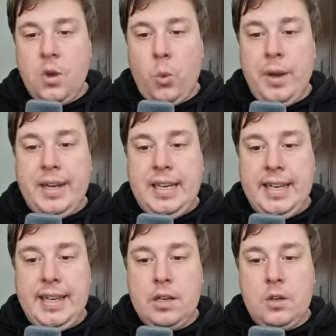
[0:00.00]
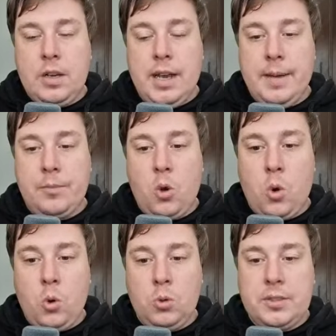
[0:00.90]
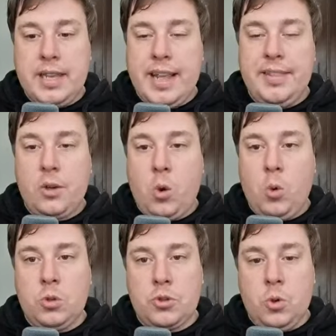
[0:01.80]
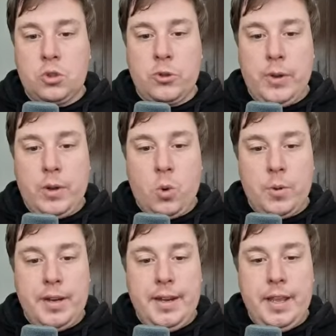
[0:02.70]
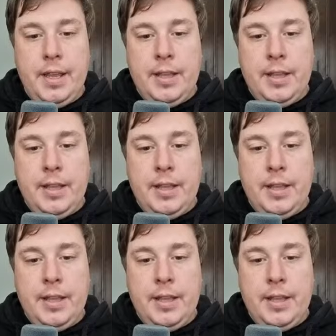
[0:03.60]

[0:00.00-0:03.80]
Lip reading: weekly calls, and the calls are also recorded.